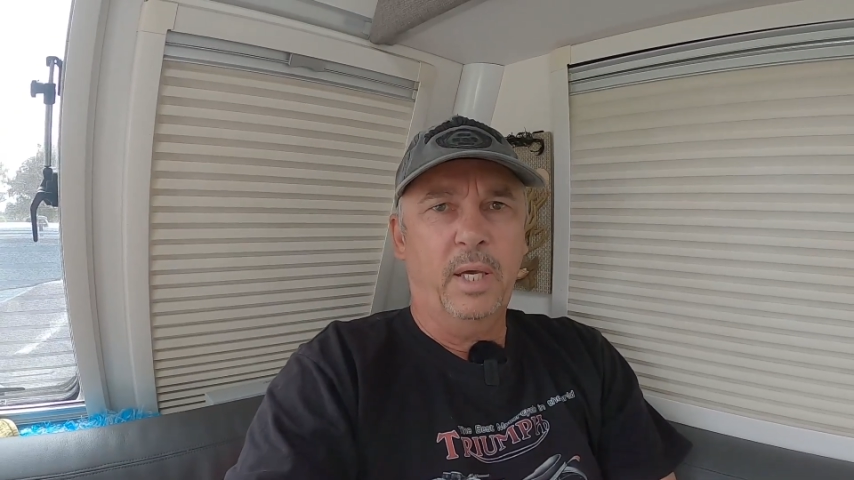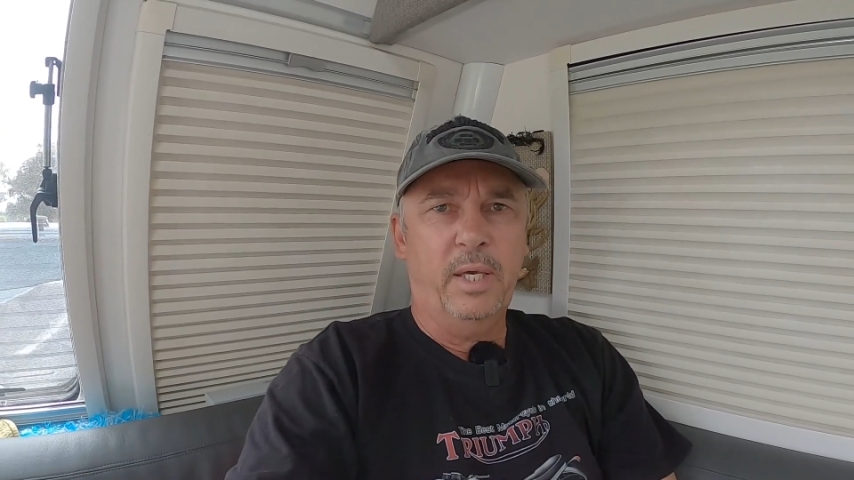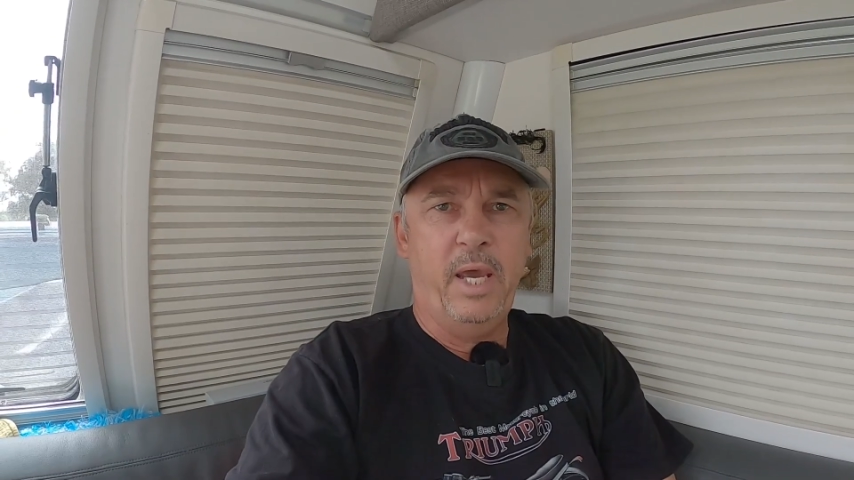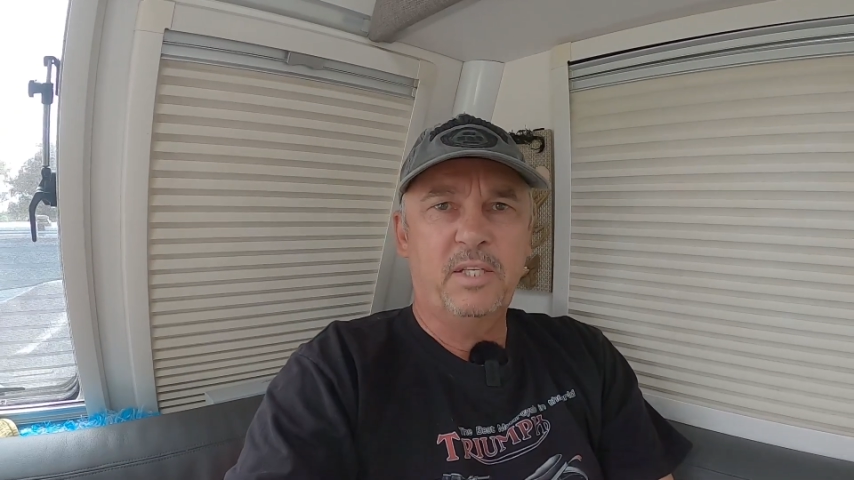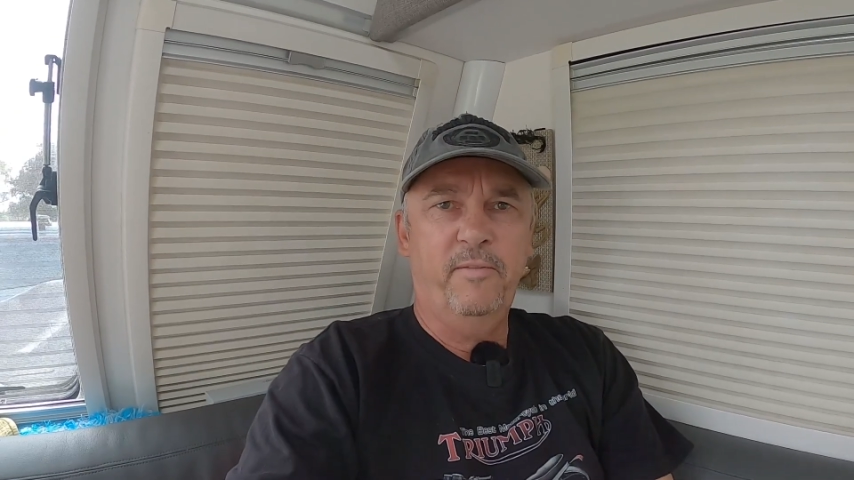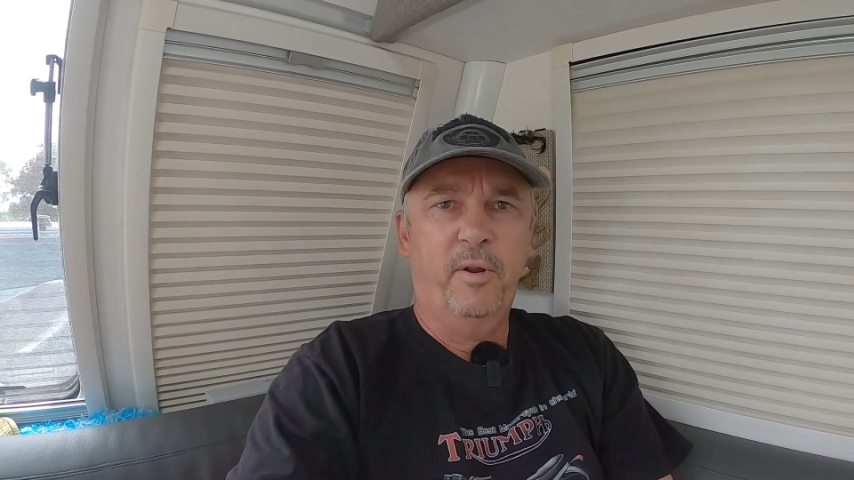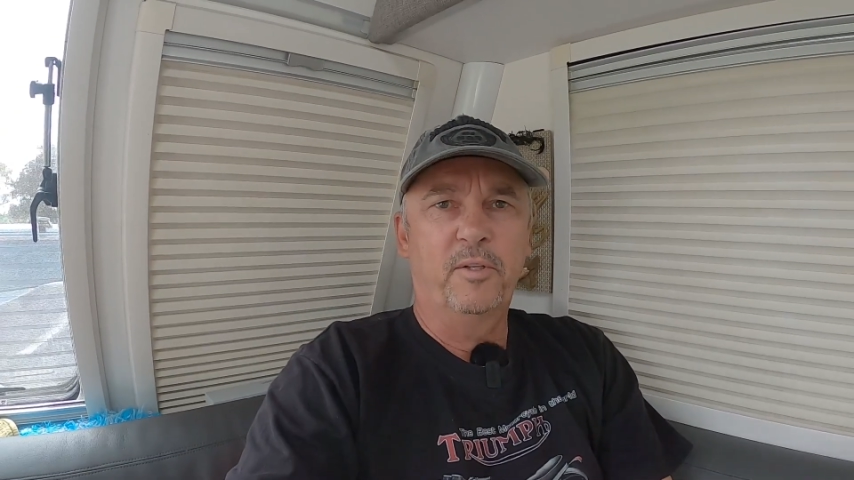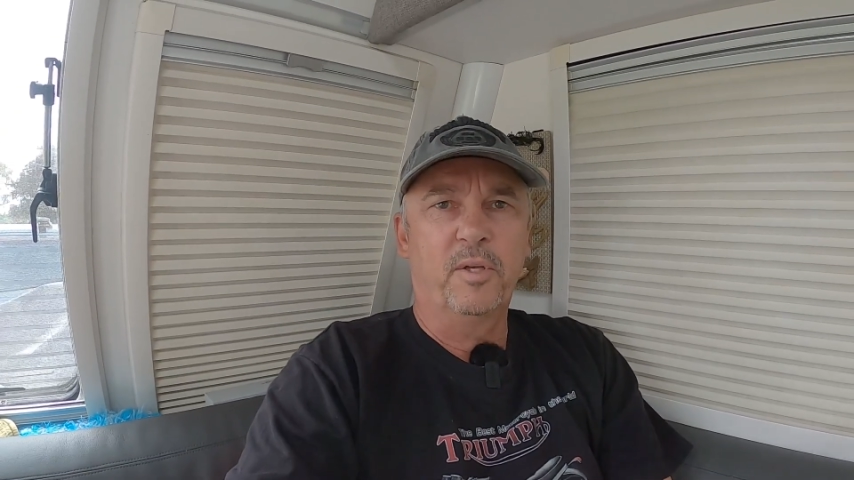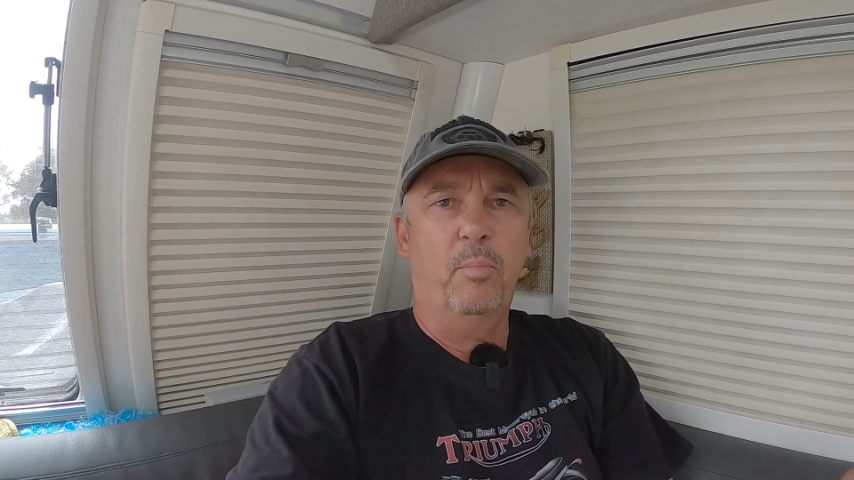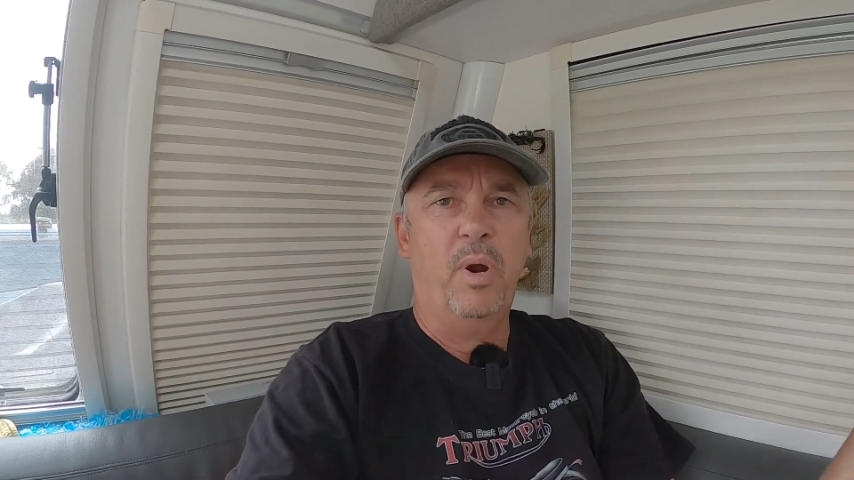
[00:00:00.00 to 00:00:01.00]
gas
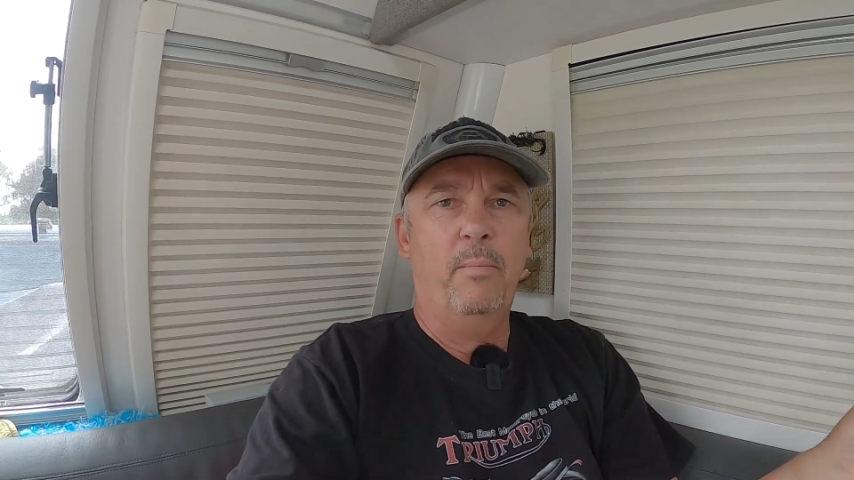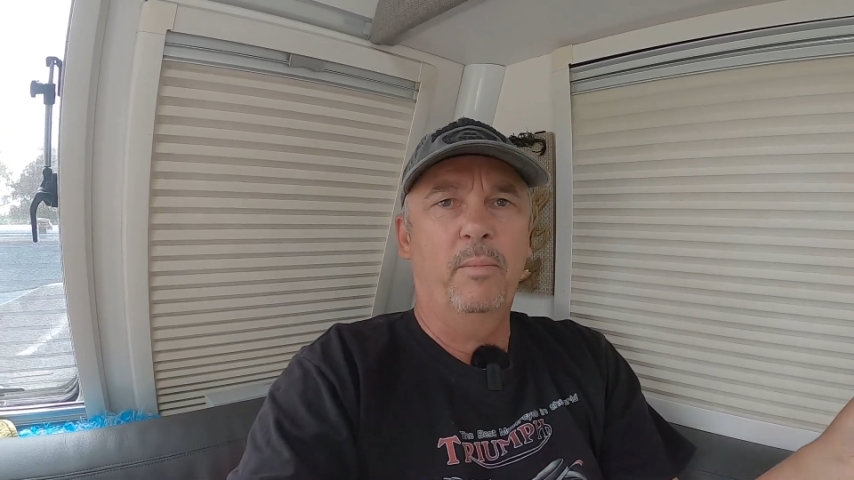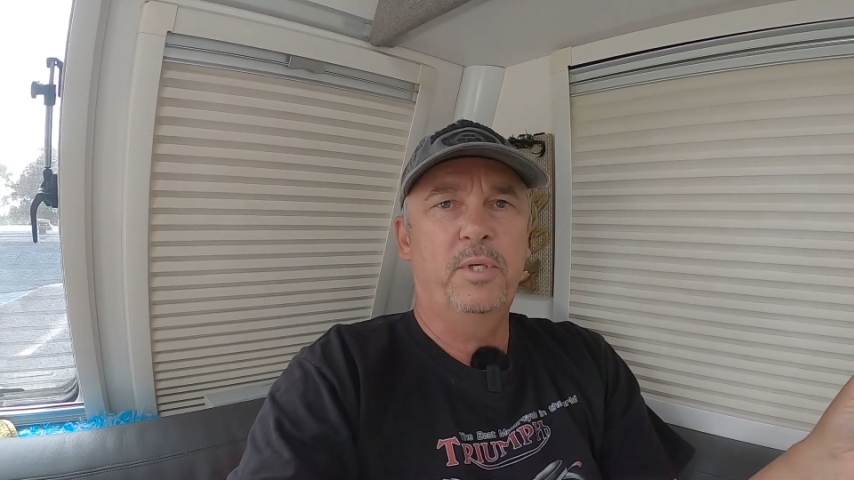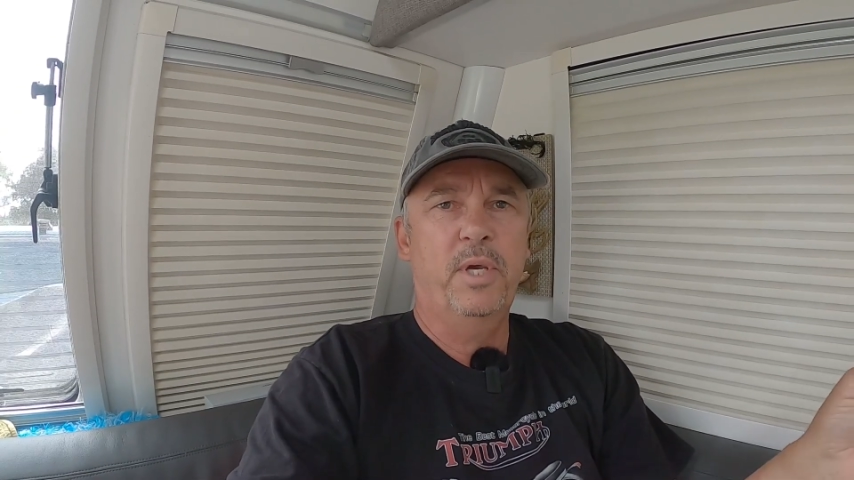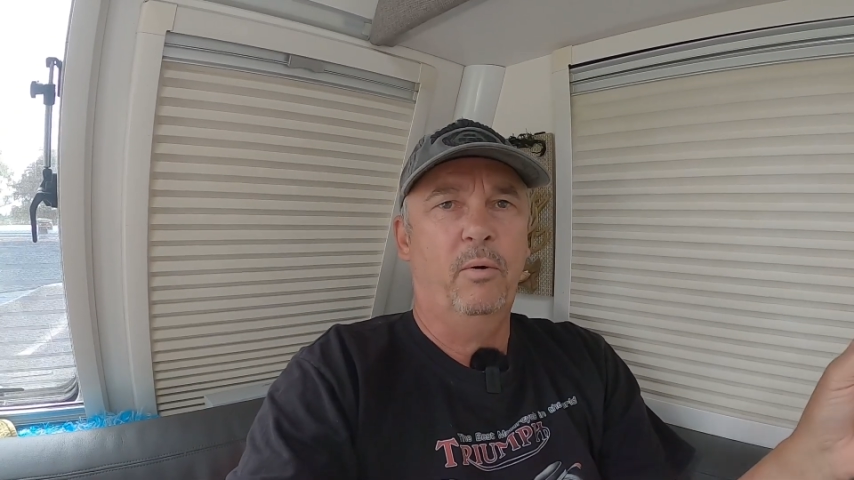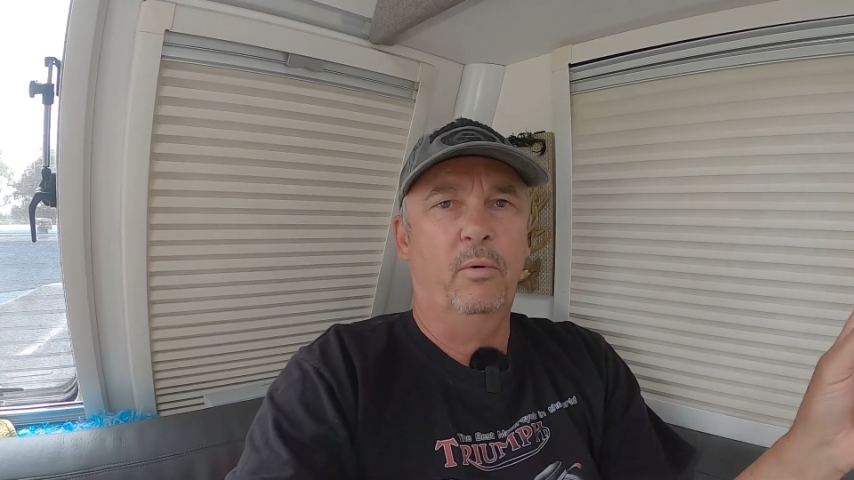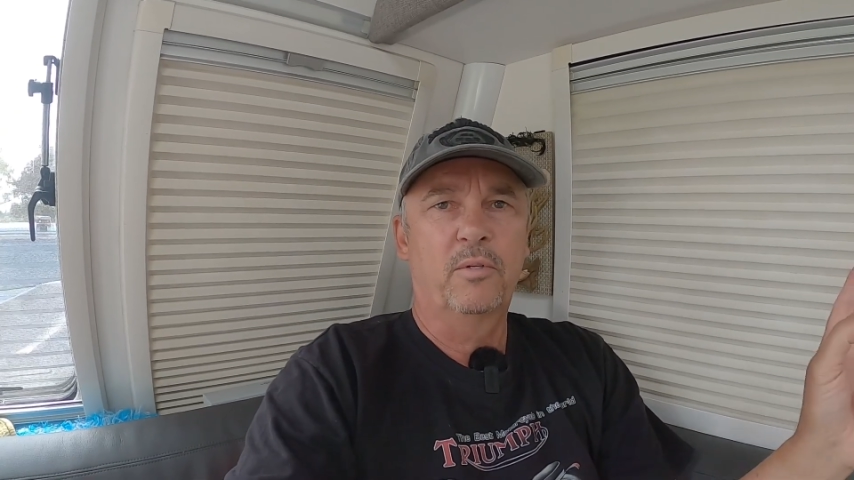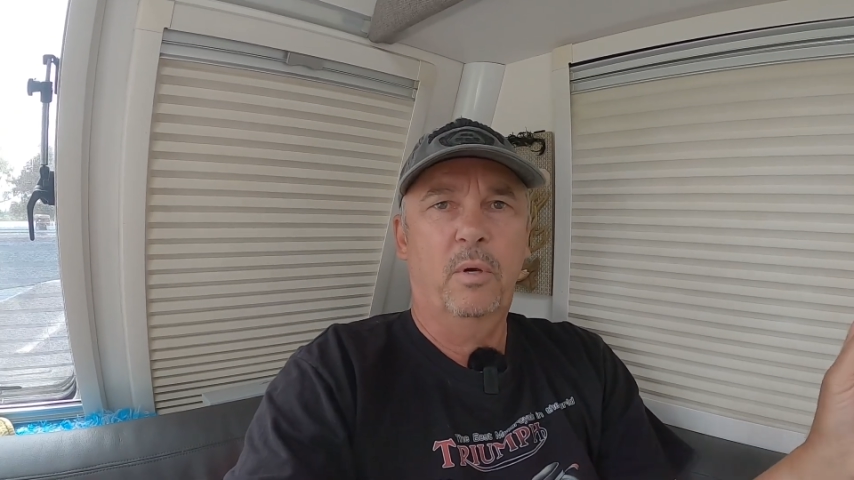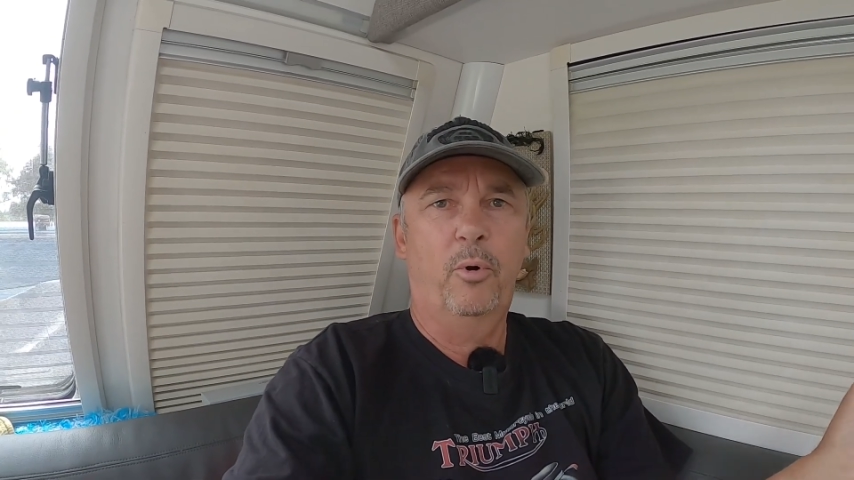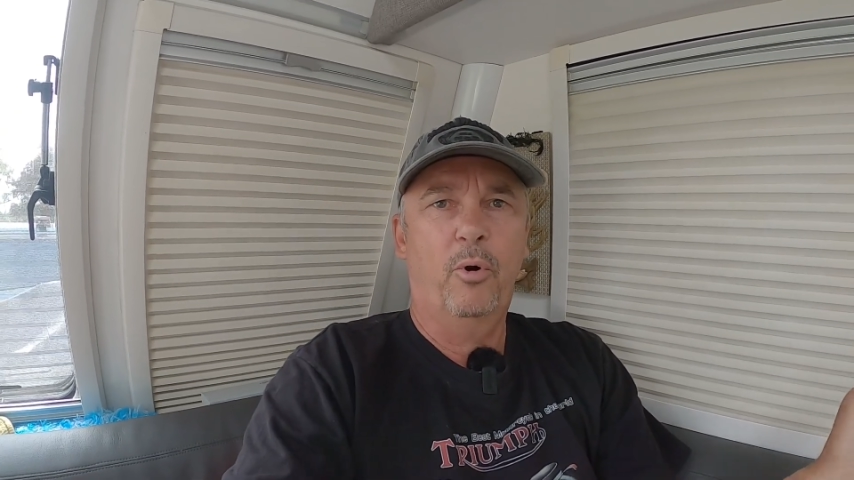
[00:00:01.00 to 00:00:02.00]
fitters and plumbers here in
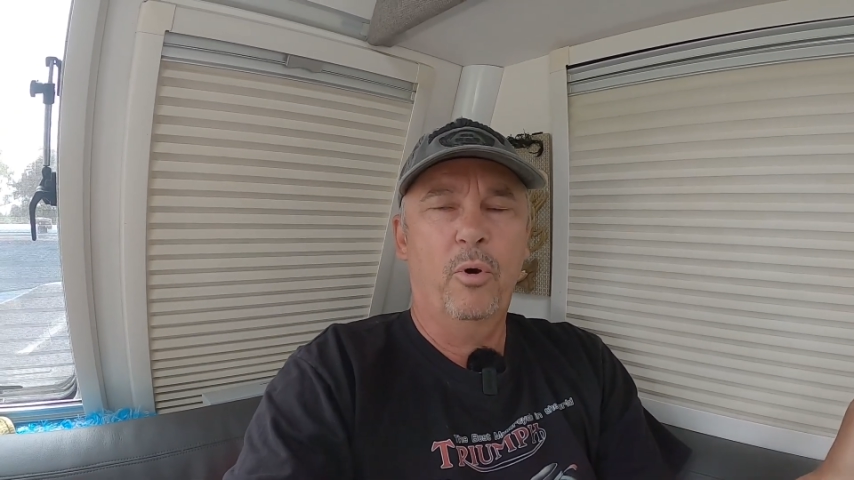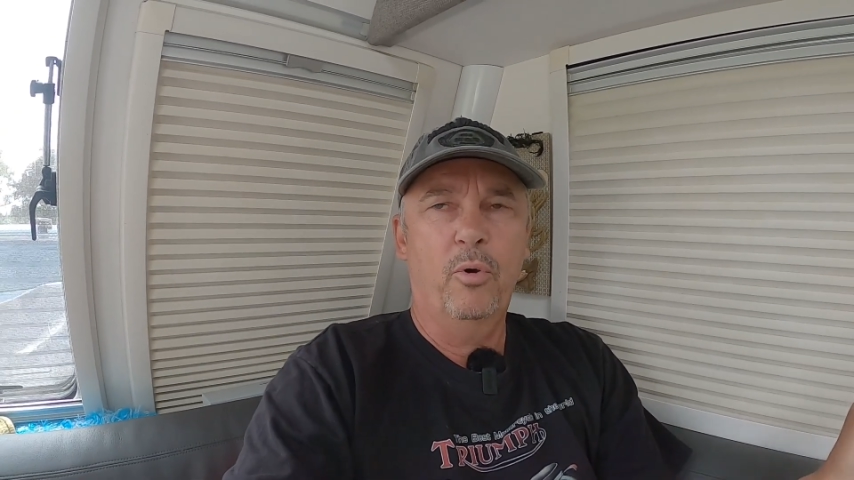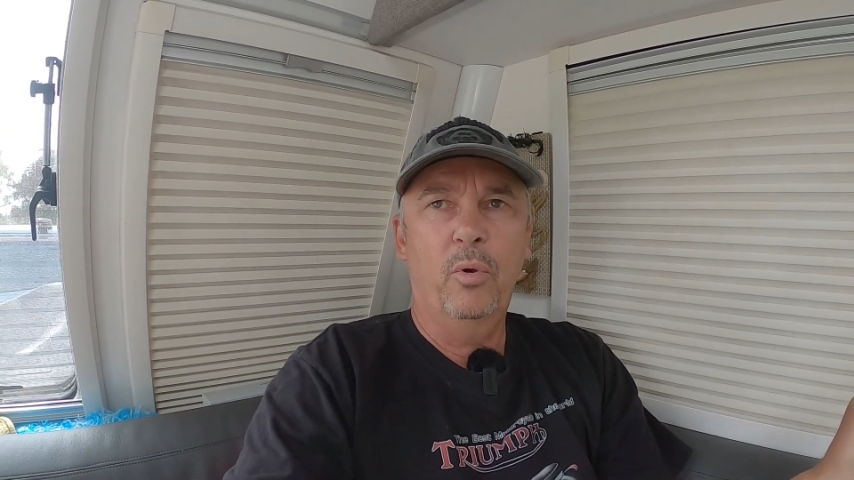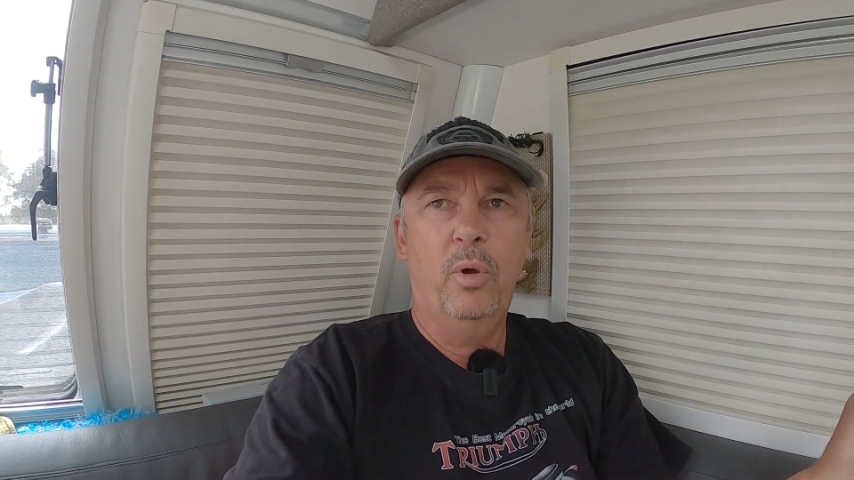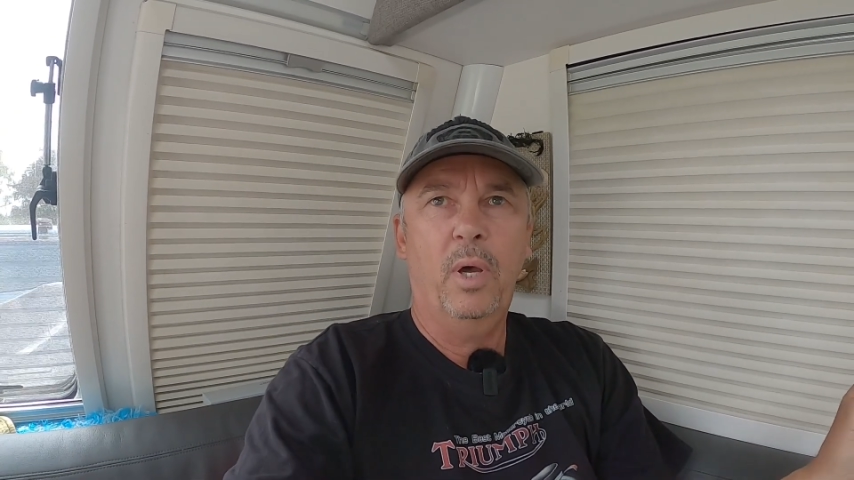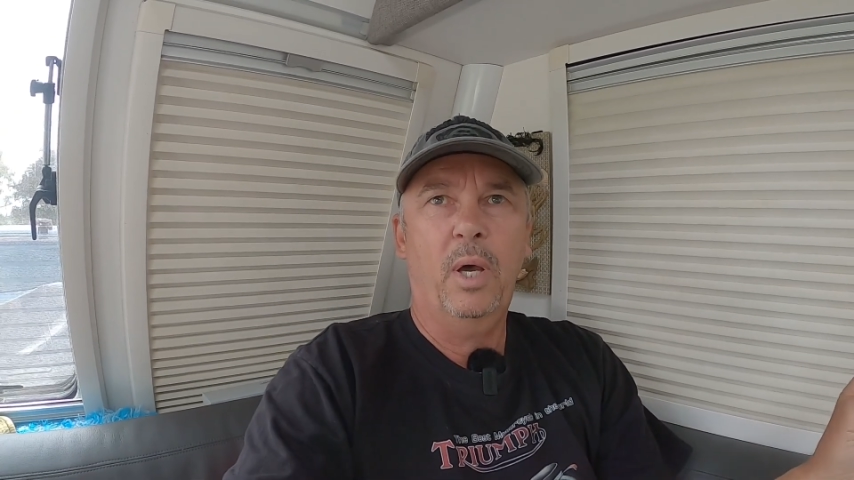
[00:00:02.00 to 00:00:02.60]
Timaru,